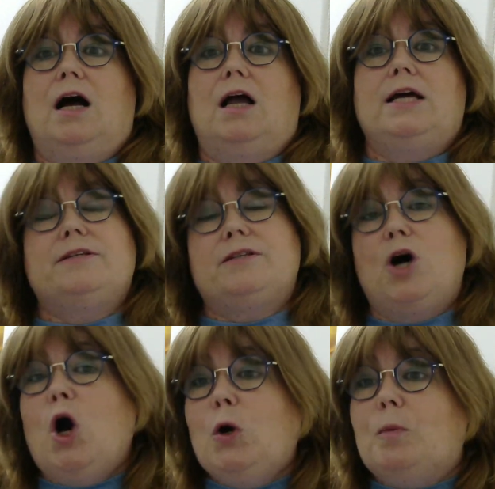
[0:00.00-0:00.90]
Let us
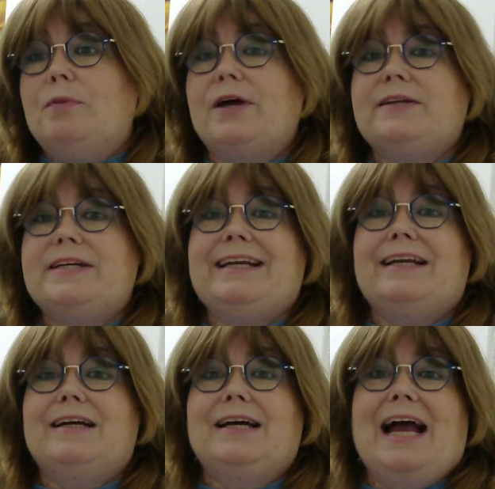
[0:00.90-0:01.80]
hope that in
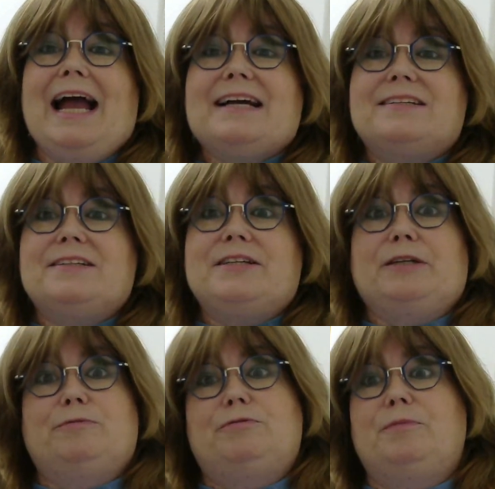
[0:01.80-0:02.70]

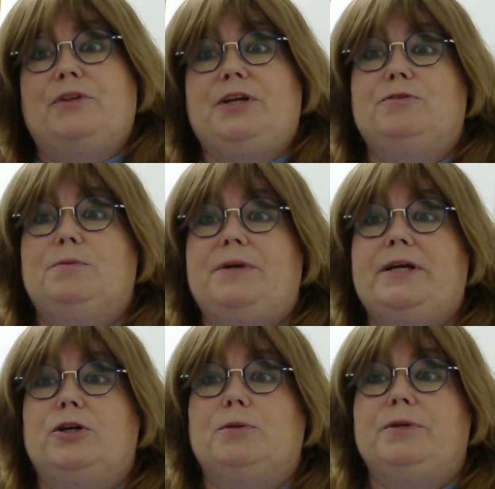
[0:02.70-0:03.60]
exiting from the
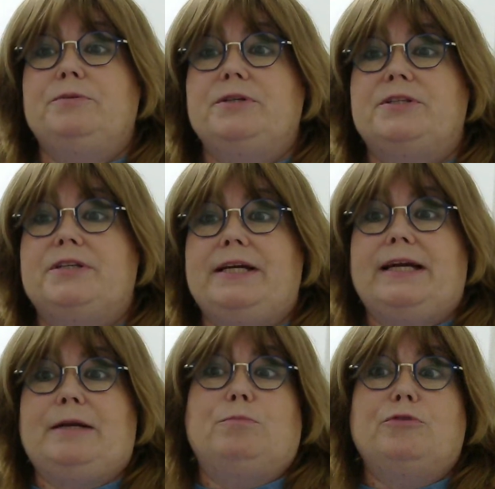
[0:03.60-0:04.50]
European community
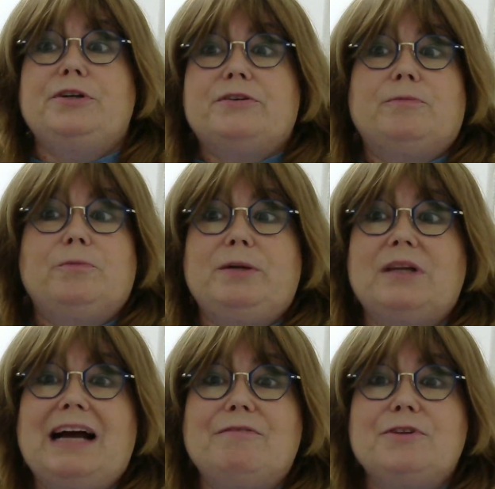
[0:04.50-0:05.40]
in Britain, we
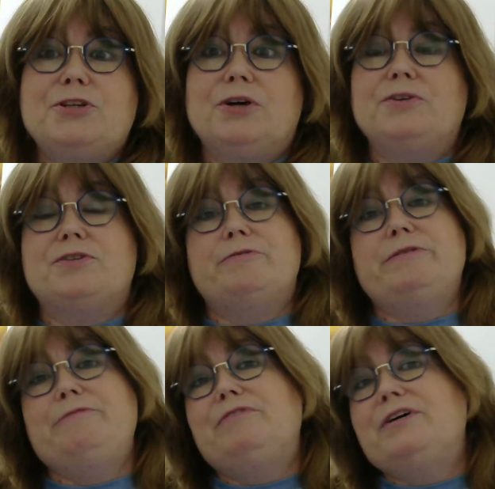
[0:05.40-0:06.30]
will have the chance to
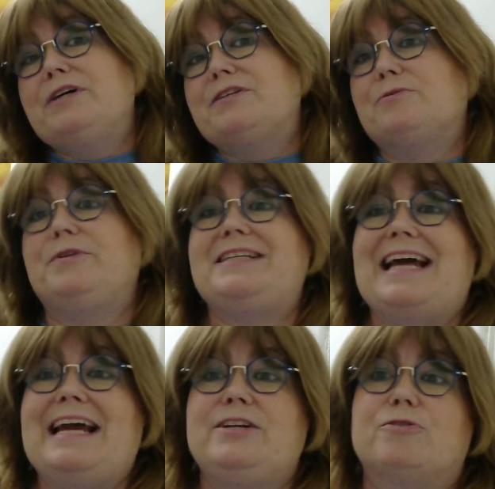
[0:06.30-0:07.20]
reverse all these
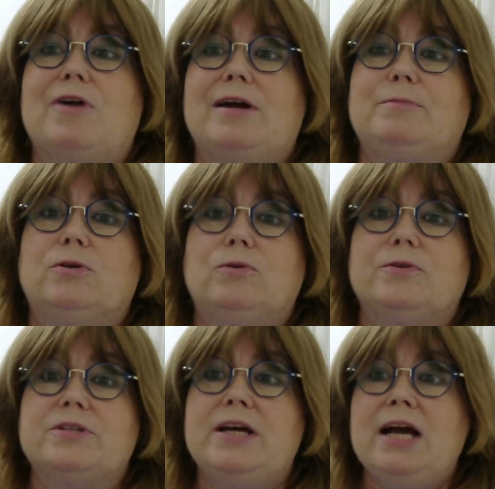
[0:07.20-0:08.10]
hate crime
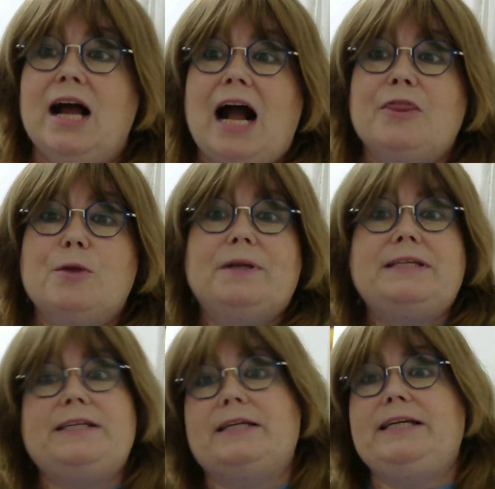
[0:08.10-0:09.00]
laws and the
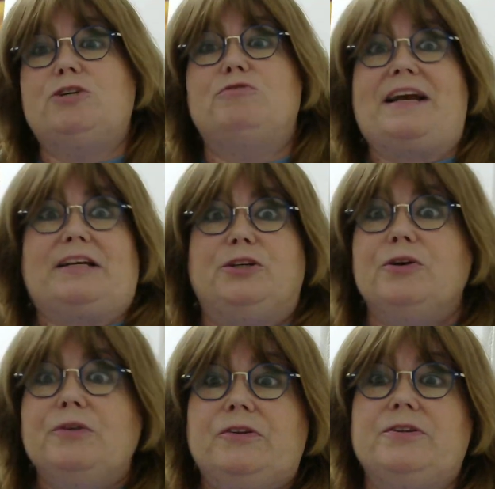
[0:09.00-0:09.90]
politically correct
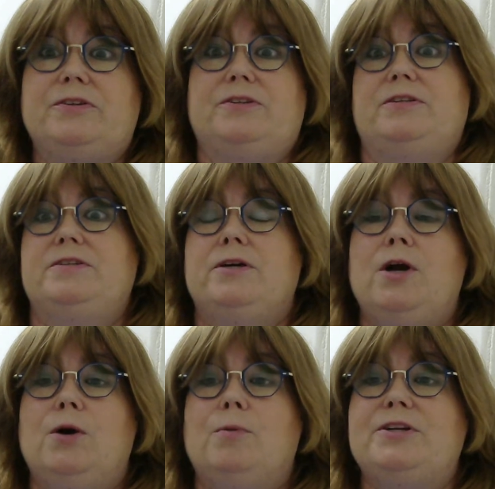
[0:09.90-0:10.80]
nonsenses
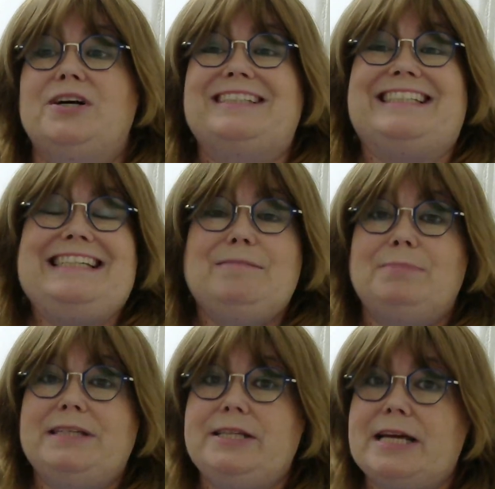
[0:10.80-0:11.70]
which are
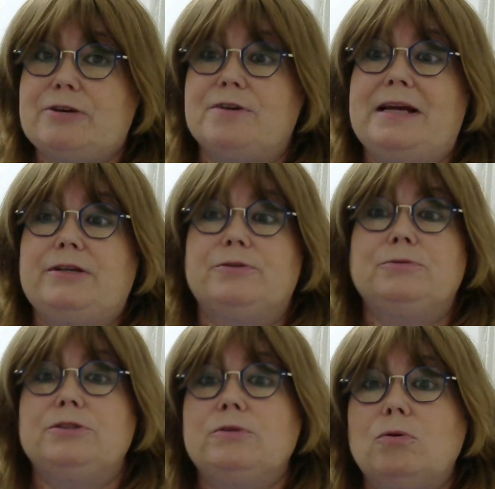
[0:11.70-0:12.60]
deeply
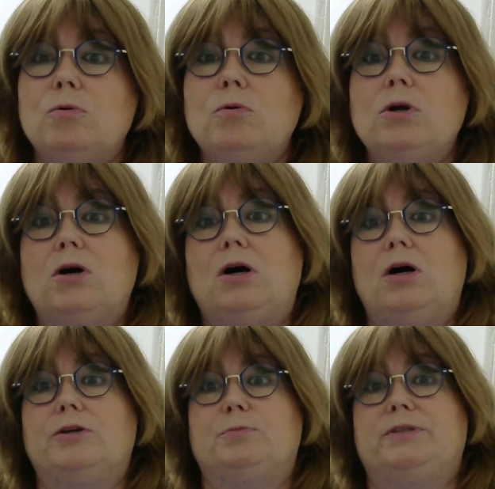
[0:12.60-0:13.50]
detrimental to all our
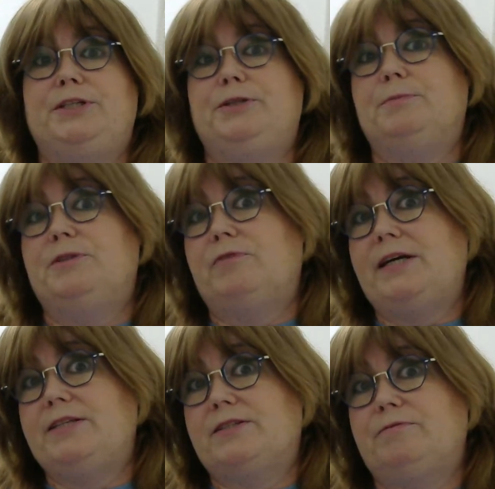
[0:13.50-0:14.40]
hard-won human
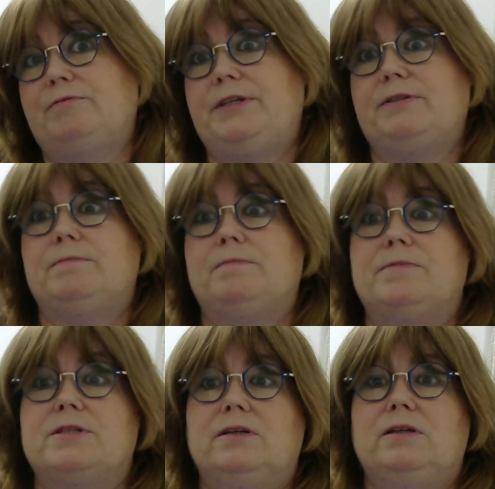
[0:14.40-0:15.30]
rights and
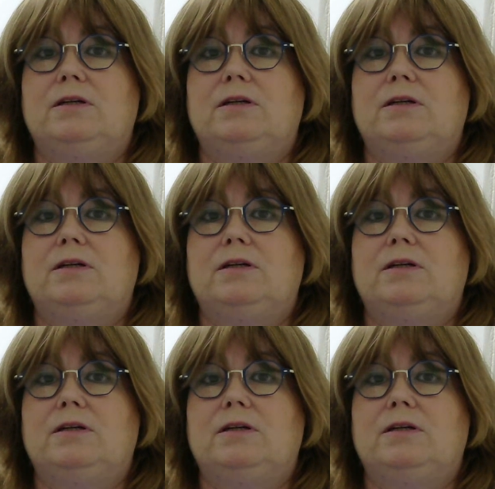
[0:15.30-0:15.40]
freedoms.